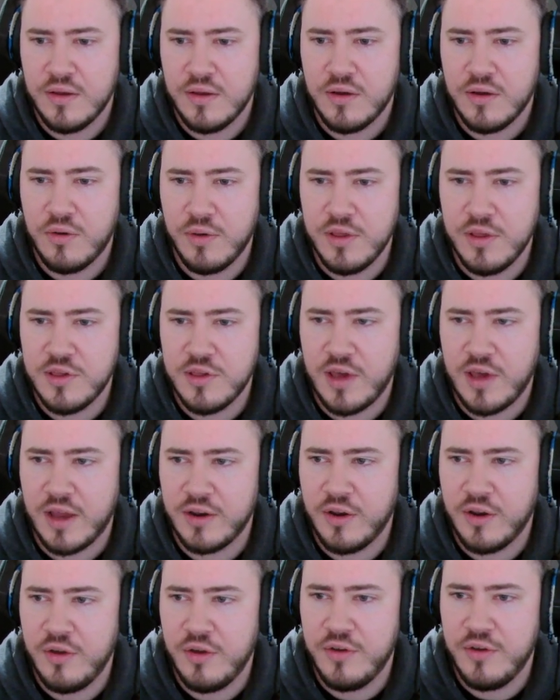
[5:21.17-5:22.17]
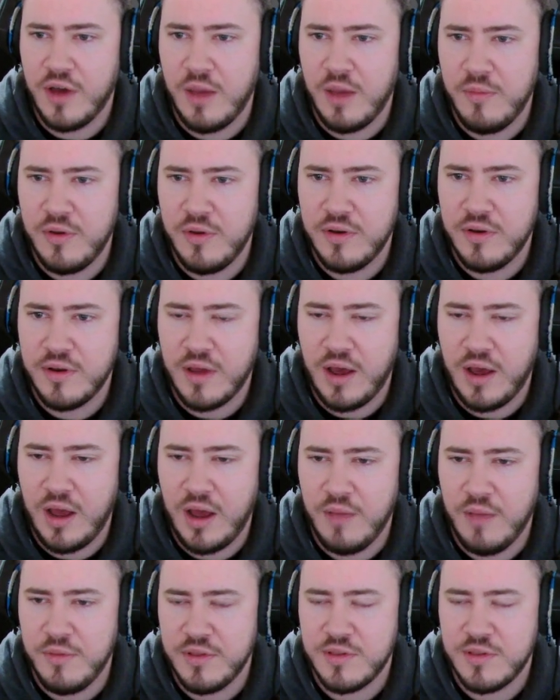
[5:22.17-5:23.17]
Queen Jack, no diamond.
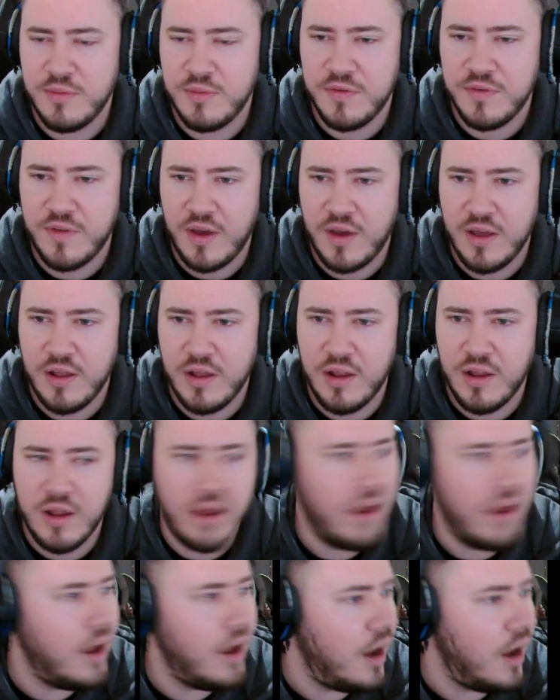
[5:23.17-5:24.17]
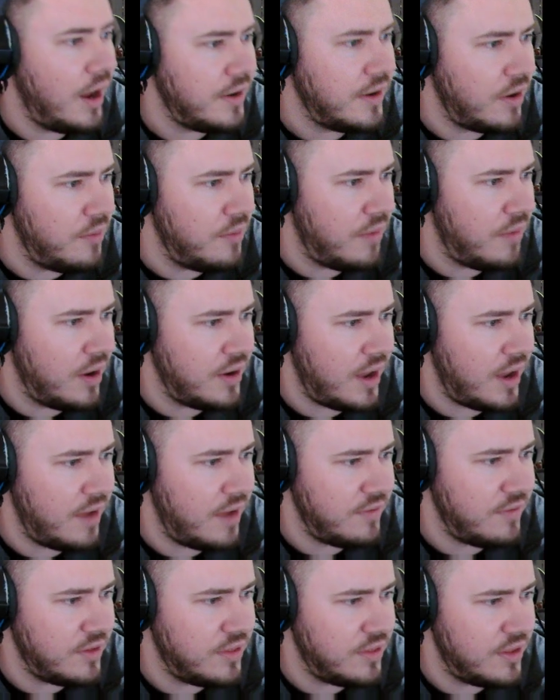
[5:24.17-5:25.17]
I mean, to be fair, I don't mind
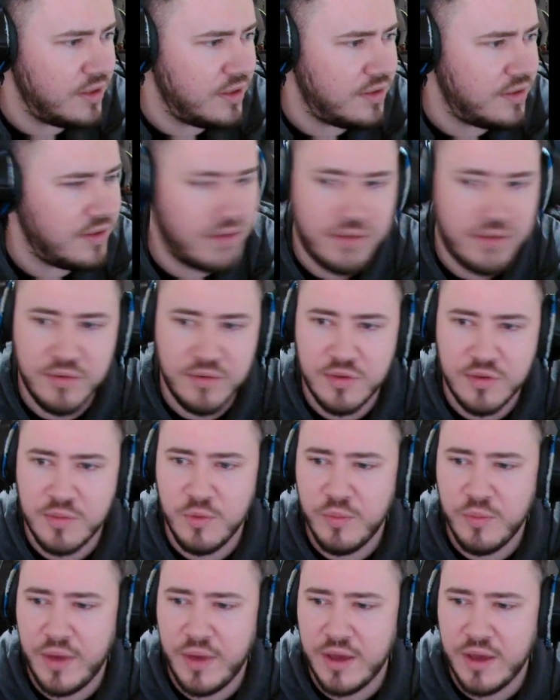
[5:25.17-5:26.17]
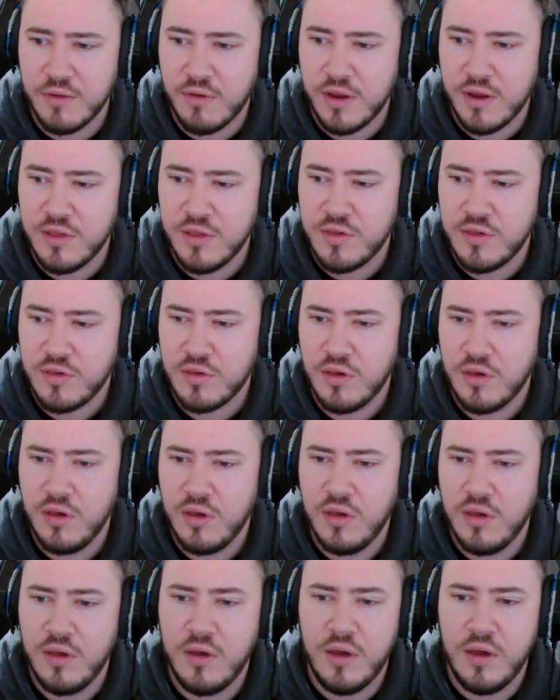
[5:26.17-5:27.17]
having this into a small betting range,
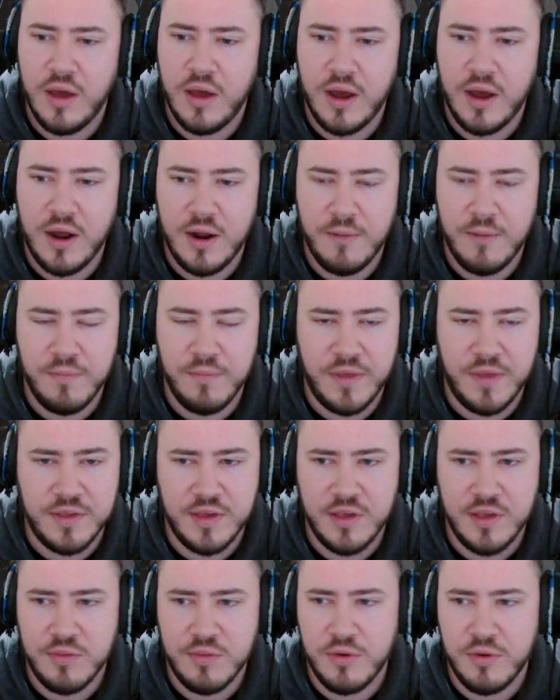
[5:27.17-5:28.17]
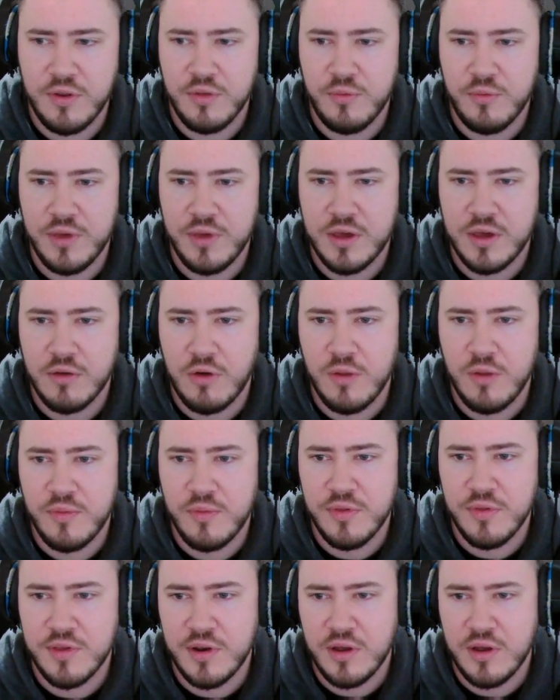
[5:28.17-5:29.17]
as it is one of the weaker
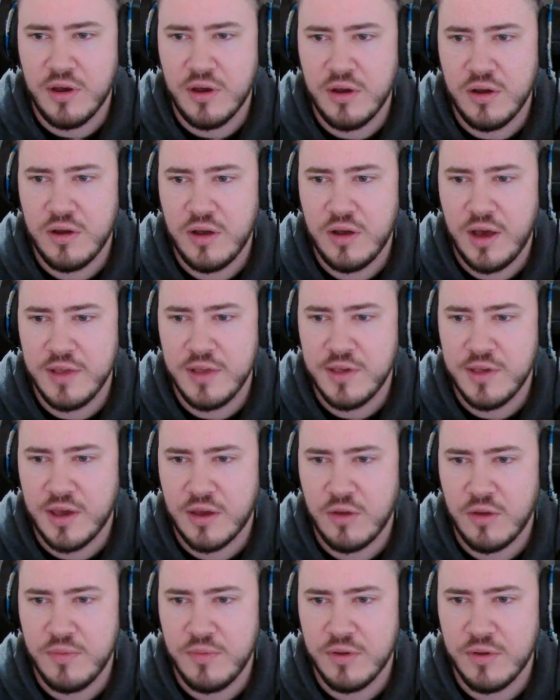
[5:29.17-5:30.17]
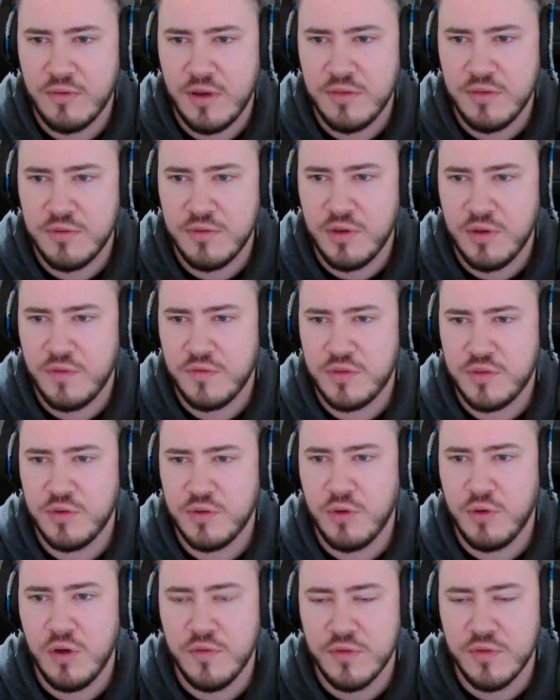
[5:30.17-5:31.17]
opens in our hijack opening range. We do have
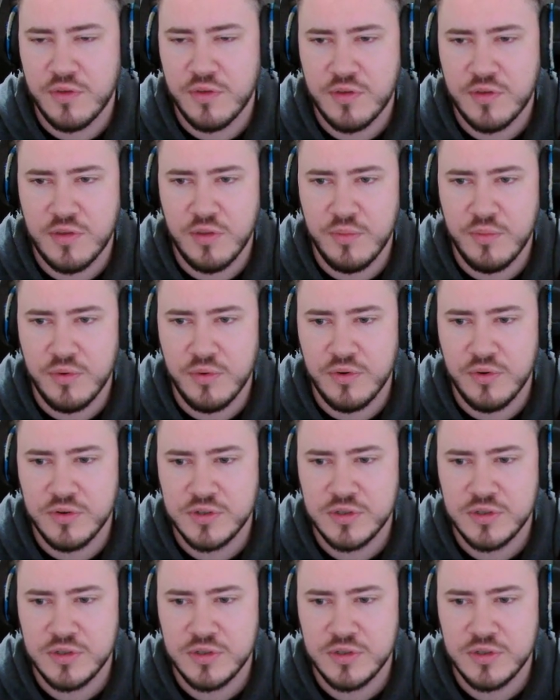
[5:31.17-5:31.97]
2 overs to the board.